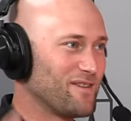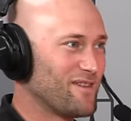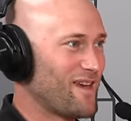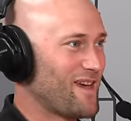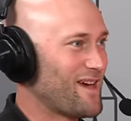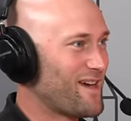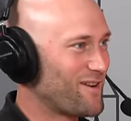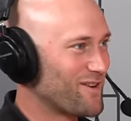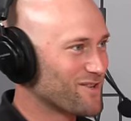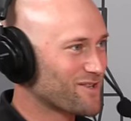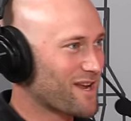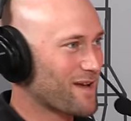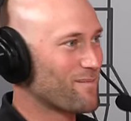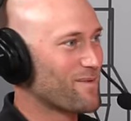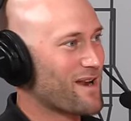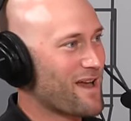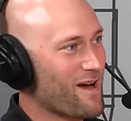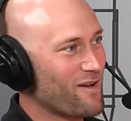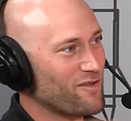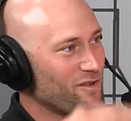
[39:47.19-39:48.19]
and the headers
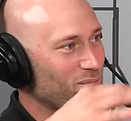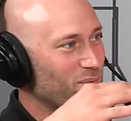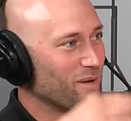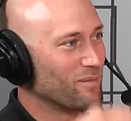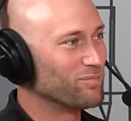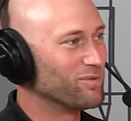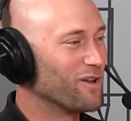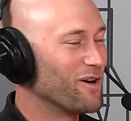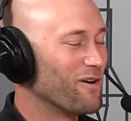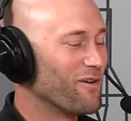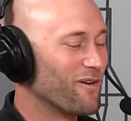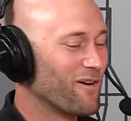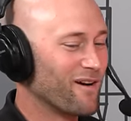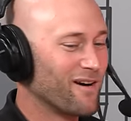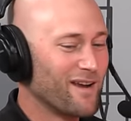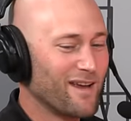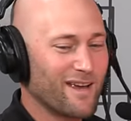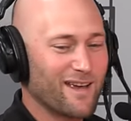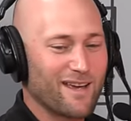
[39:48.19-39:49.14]
coming out and the big blower.